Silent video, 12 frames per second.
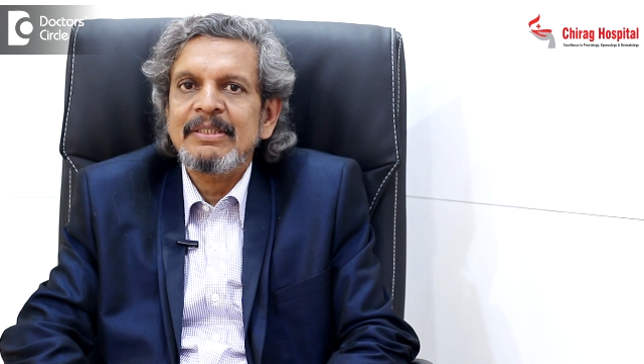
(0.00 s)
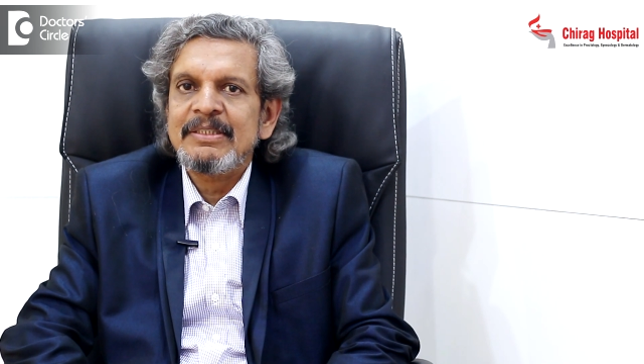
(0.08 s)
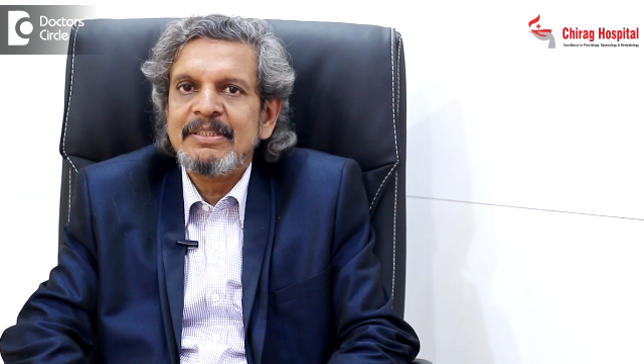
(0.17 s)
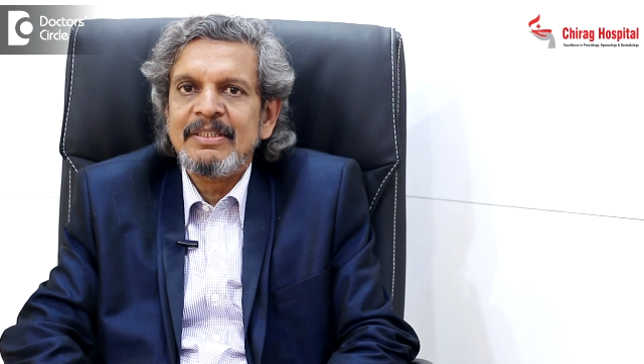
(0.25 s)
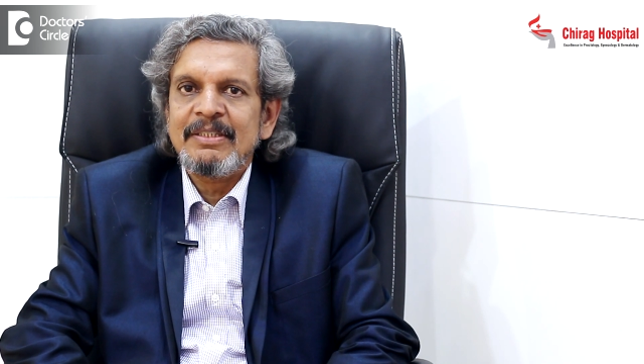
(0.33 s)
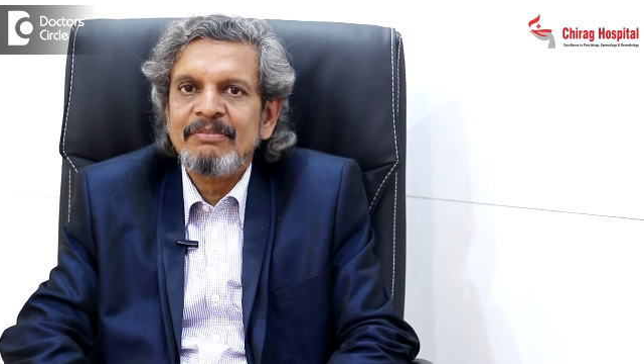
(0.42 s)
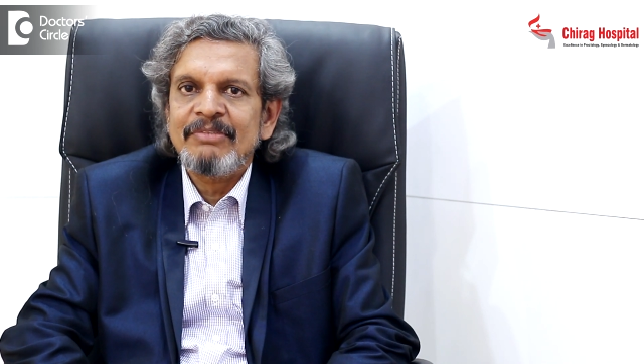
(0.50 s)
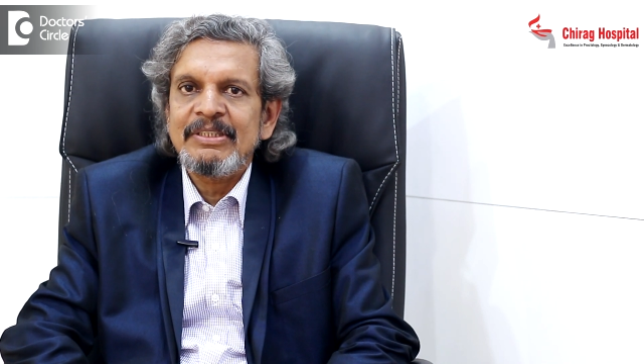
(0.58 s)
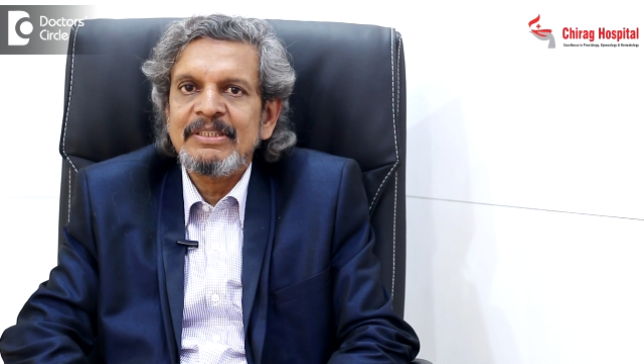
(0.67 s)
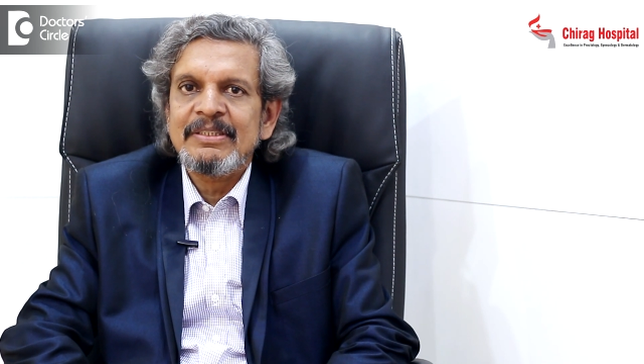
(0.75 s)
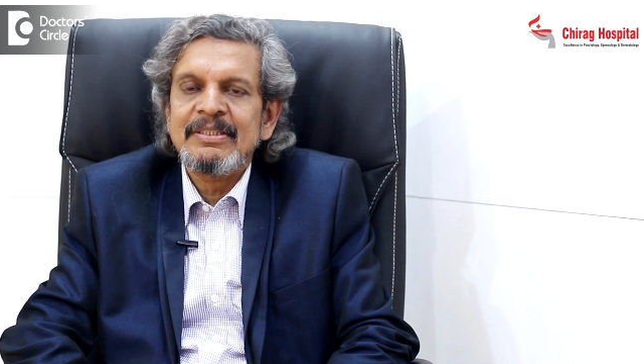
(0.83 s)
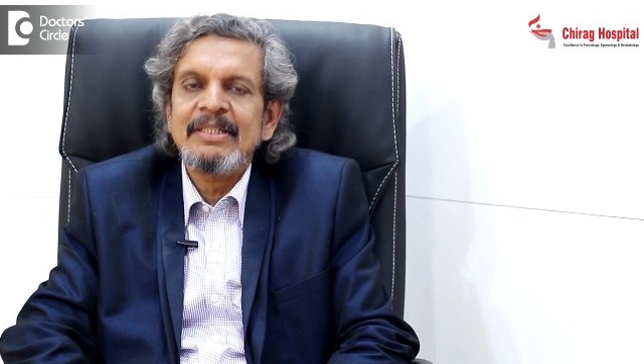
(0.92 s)
that sort of
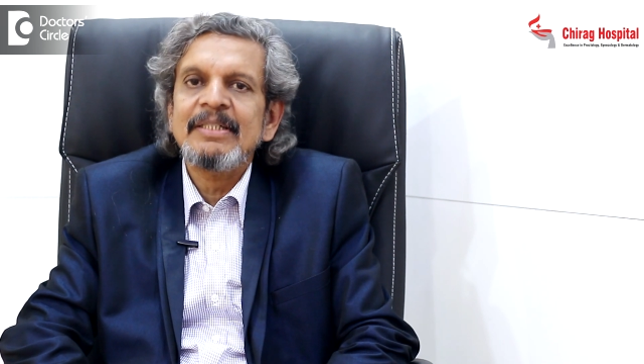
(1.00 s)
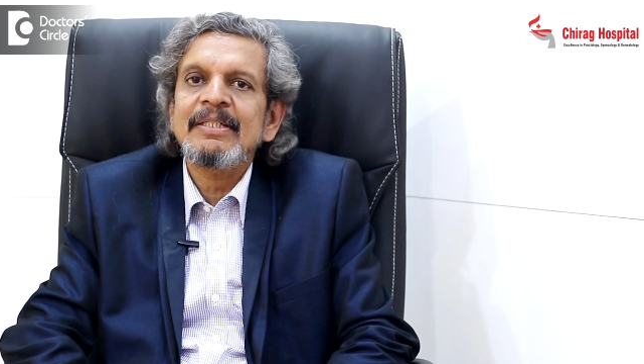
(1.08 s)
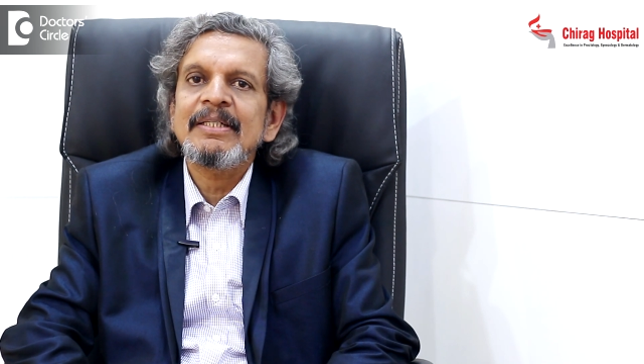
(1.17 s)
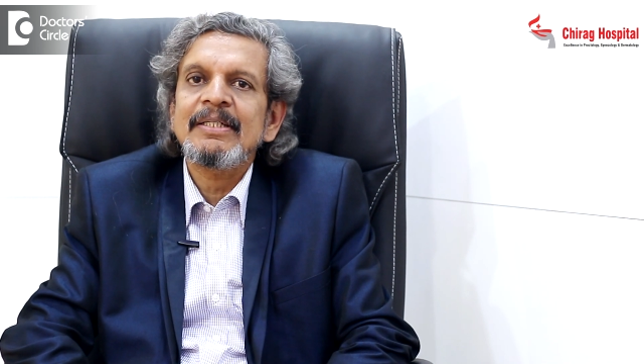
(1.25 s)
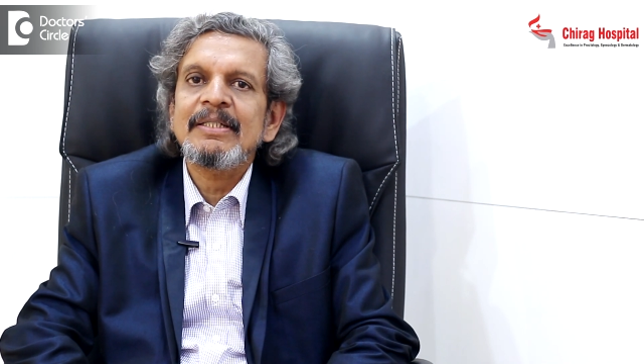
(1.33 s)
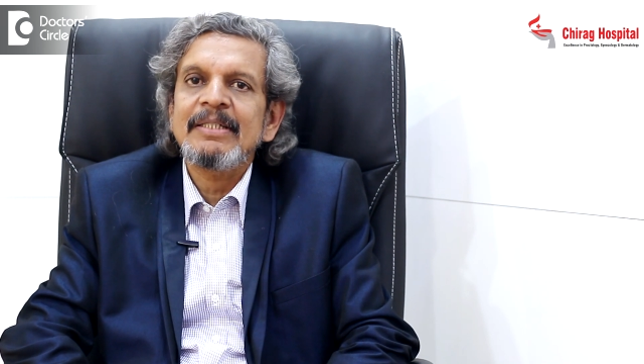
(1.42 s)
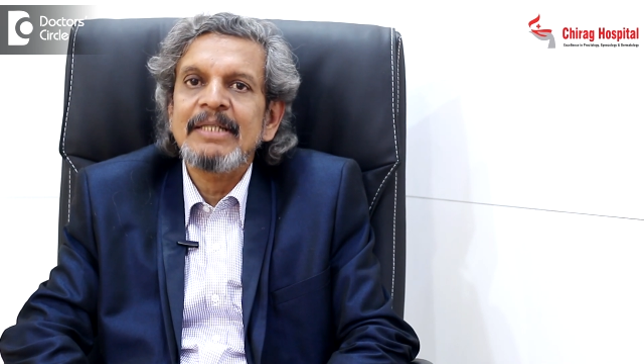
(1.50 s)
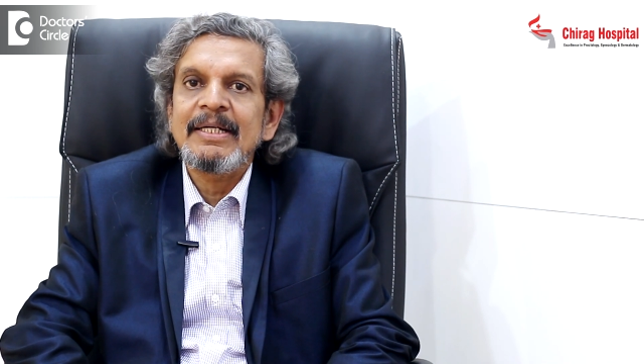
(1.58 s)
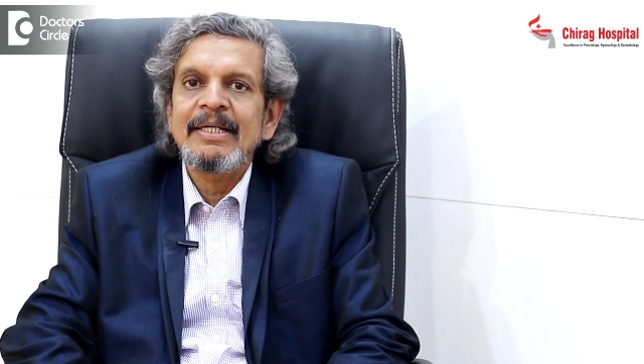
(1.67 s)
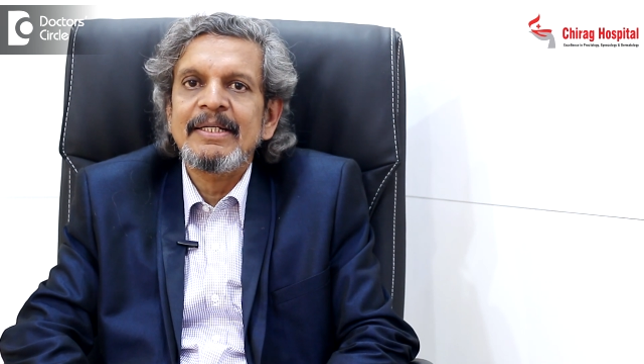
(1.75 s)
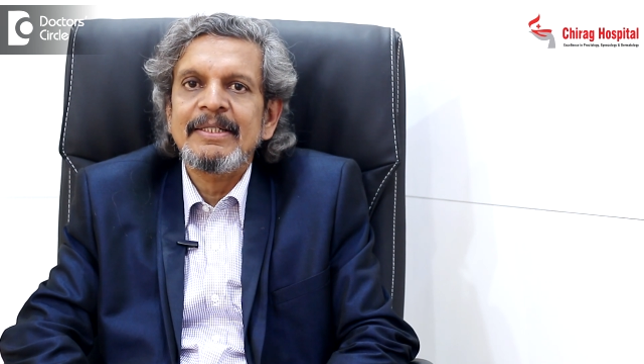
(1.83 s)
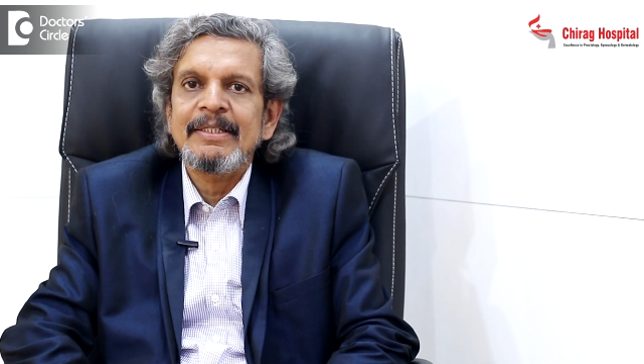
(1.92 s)
things and uh,
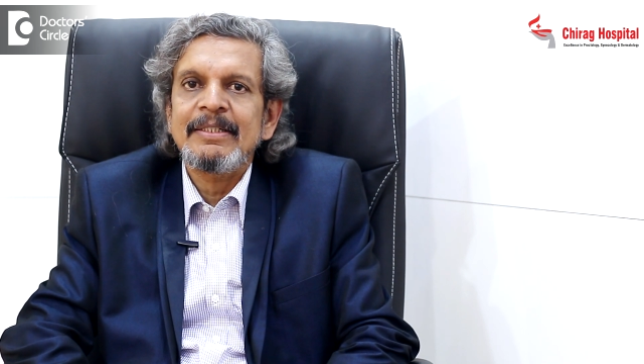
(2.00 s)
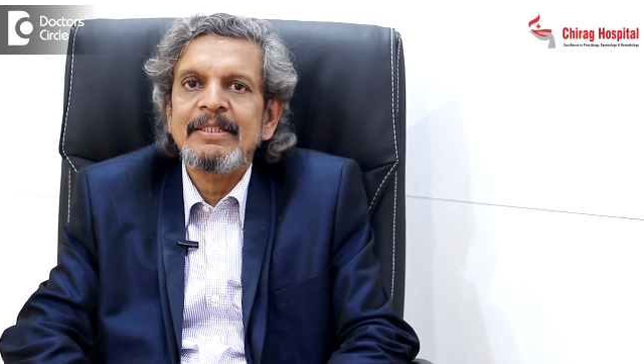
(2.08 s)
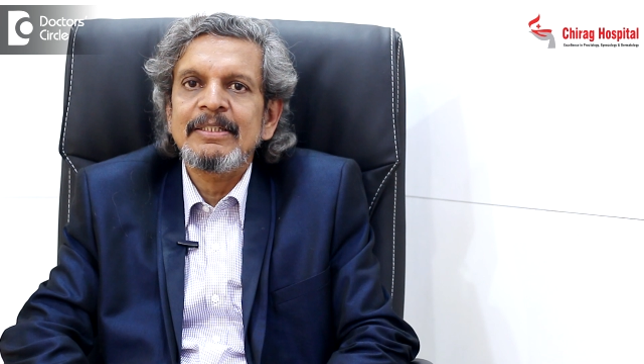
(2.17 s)
neglected.